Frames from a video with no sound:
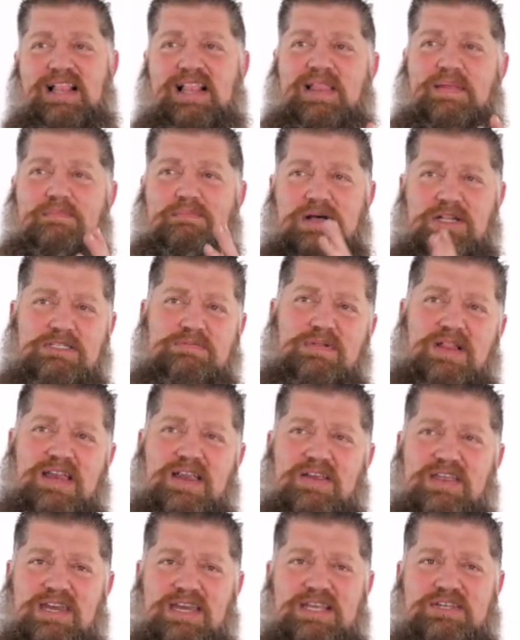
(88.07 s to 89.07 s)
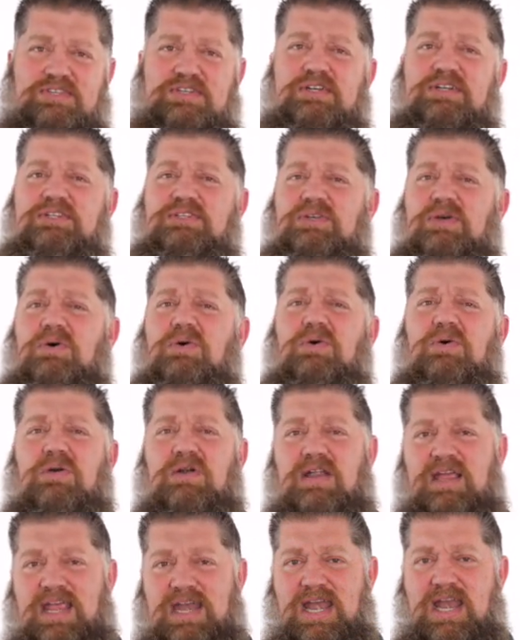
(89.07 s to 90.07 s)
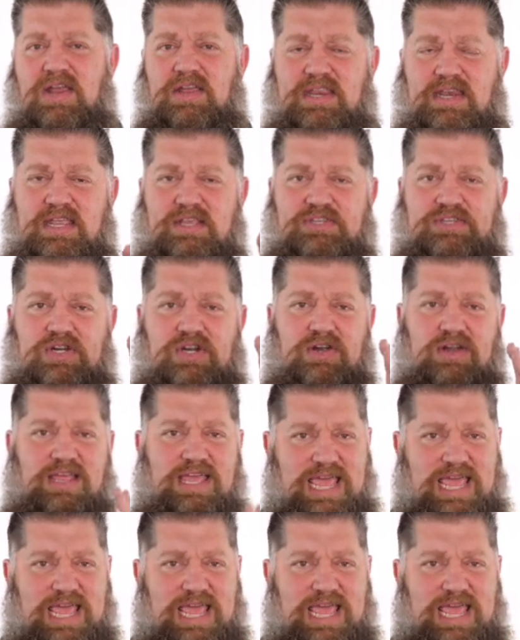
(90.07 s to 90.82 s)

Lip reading: Multiple air conditioners or an air conditioner